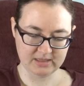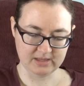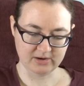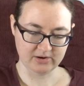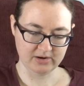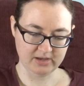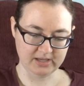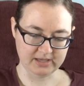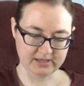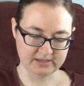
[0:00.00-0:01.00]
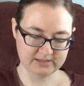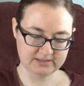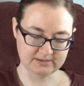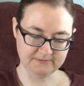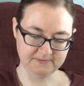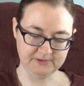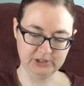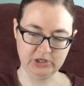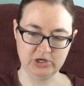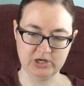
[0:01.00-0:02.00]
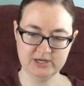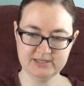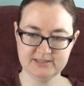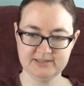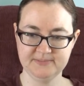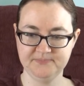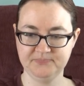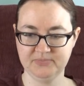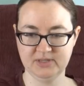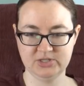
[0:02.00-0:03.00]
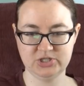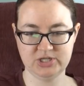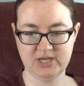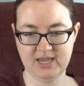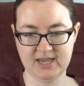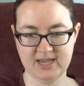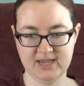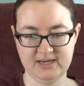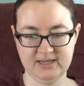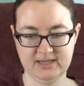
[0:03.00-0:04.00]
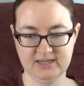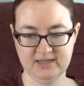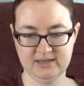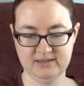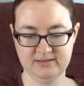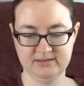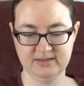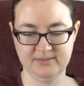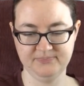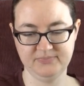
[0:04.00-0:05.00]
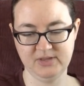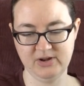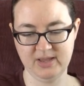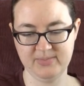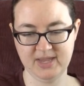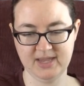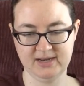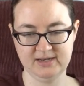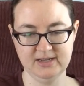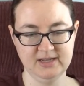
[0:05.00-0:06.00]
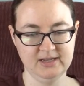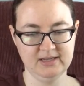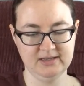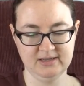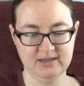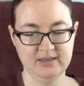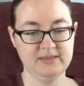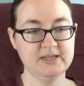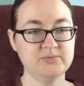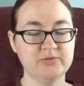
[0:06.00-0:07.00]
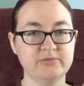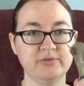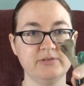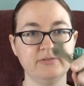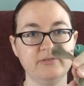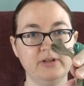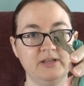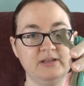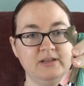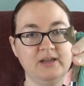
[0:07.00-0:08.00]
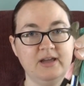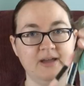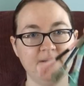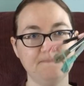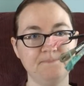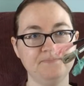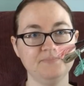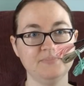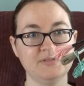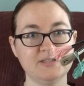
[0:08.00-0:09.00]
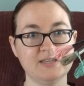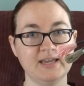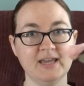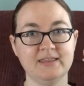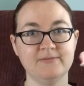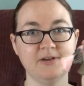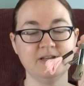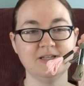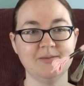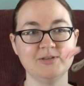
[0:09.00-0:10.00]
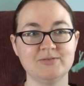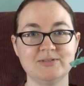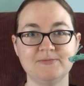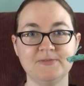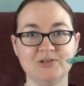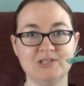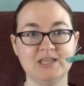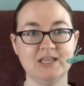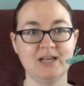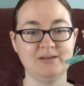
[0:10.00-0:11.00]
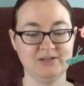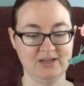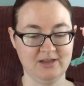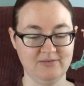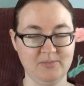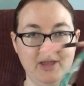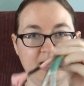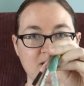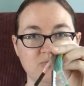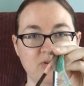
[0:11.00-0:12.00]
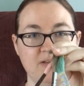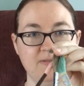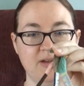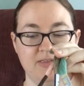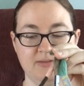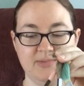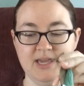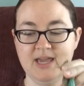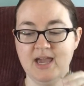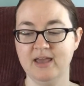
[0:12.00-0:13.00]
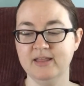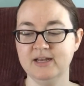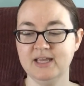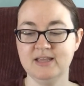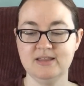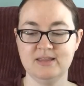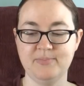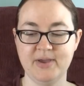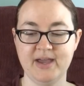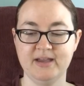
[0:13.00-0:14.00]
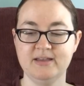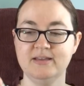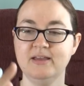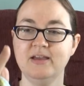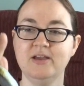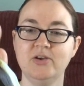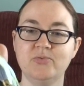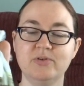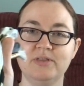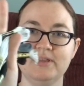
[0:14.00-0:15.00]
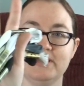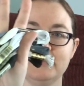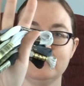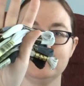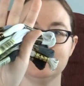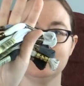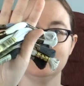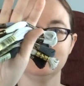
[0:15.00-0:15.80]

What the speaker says: there is floss. She added, you know, Abby added, these were thrown in, just like at the very top. This was the first thing that I took out of the package when I found them. And then in the bag were these,